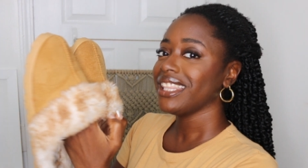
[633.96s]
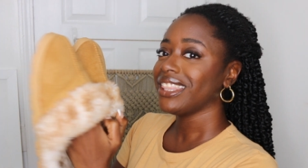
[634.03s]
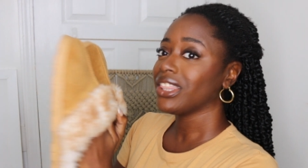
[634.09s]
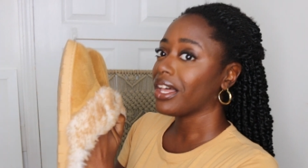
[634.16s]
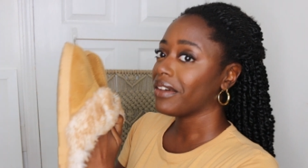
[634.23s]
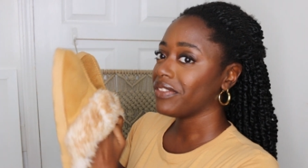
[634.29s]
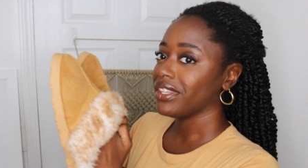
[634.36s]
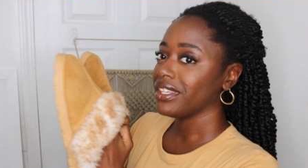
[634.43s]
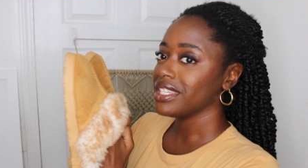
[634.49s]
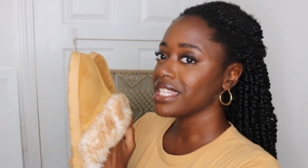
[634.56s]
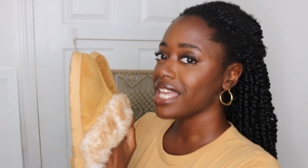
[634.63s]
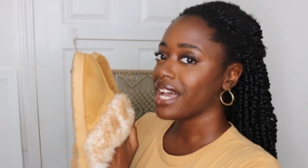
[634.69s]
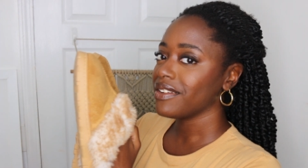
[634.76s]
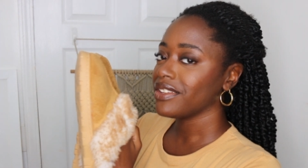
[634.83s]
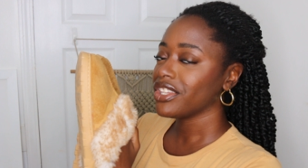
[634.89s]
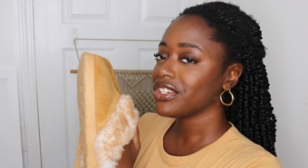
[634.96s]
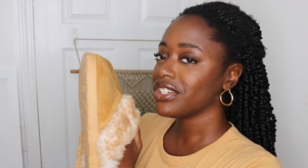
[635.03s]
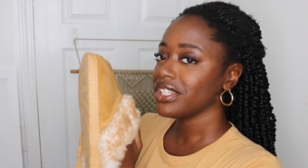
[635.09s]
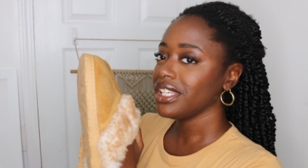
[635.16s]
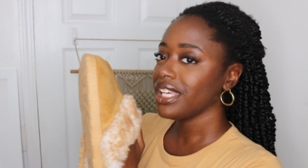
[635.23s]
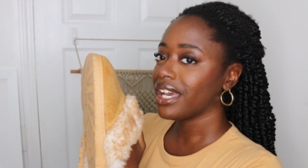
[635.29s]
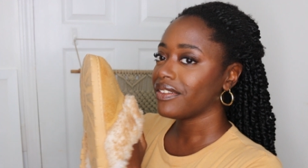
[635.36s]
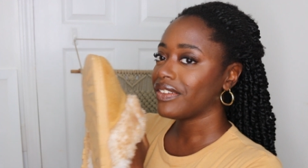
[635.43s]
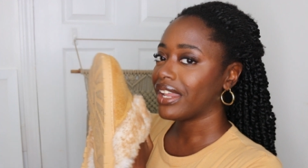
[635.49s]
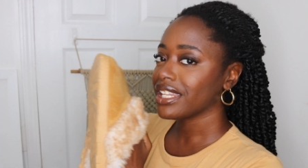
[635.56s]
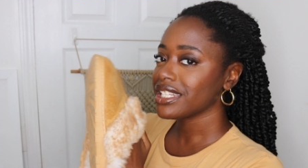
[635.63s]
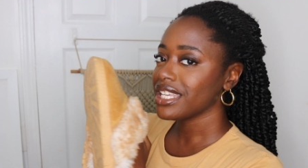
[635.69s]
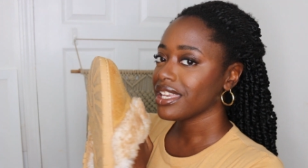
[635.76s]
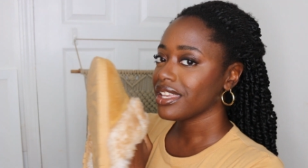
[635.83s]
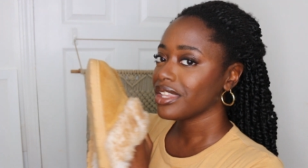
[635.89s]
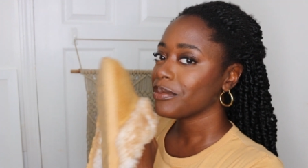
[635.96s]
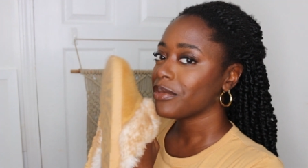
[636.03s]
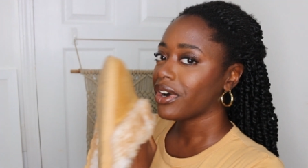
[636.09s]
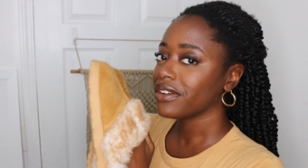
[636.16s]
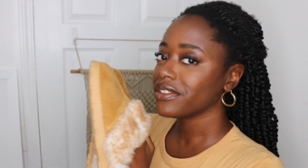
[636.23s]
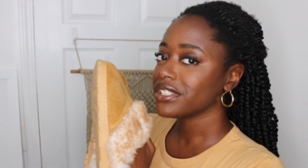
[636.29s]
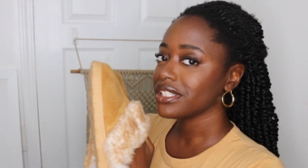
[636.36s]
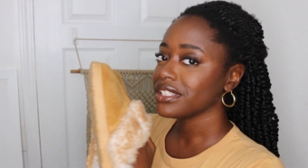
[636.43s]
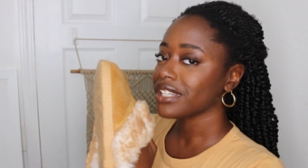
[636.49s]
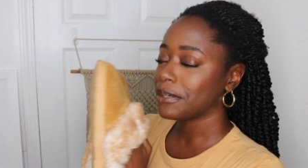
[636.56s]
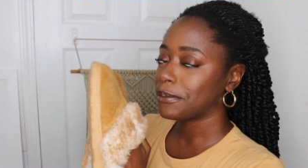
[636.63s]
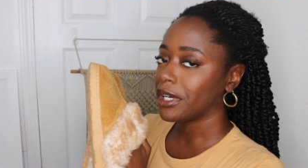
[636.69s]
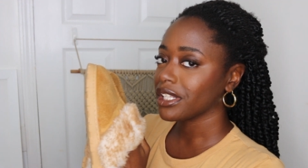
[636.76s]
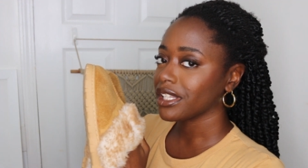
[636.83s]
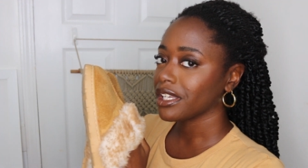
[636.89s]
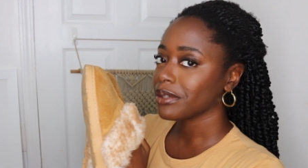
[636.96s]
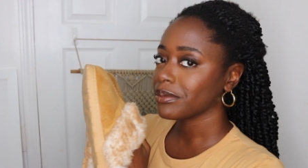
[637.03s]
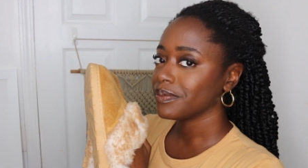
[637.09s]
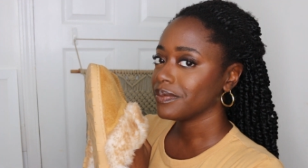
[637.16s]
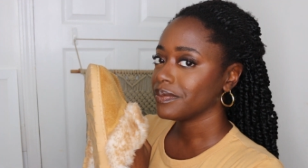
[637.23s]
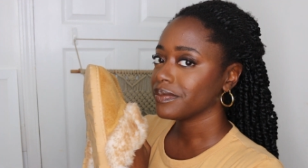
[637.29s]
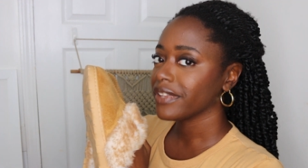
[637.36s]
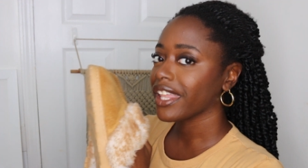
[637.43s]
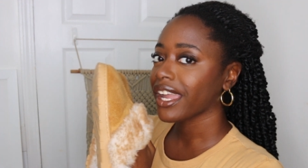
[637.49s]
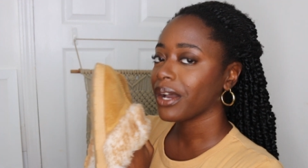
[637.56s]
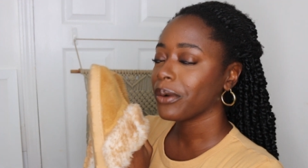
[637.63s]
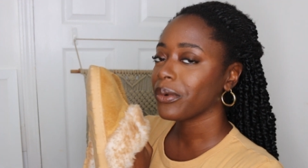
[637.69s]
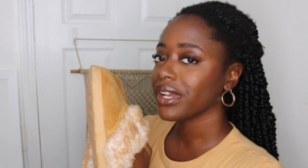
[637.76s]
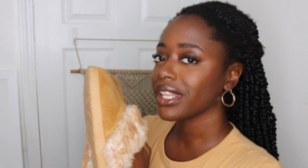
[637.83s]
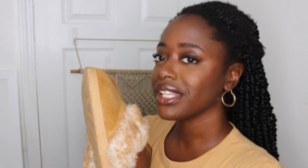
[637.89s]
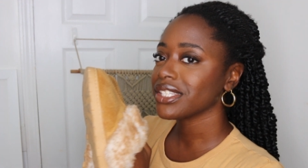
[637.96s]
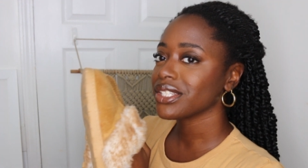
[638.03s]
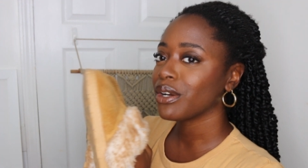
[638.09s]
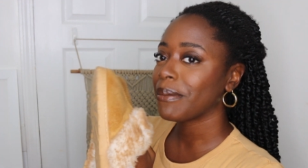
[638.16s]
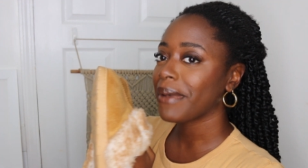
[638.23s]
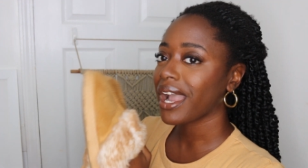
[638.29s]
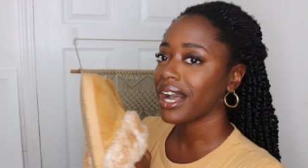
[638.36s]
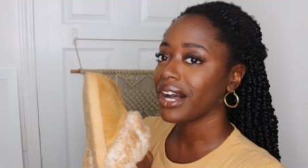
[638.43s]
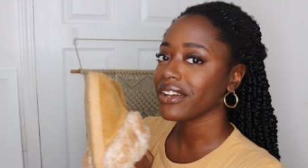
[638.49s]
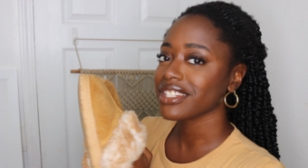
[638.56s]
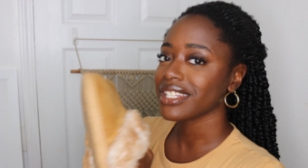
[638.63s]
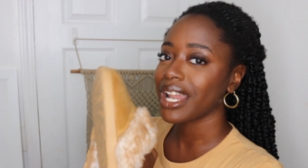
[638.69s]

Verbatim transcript: love these. I literally have not taken them off since I bought them. Like, I wear these around my house,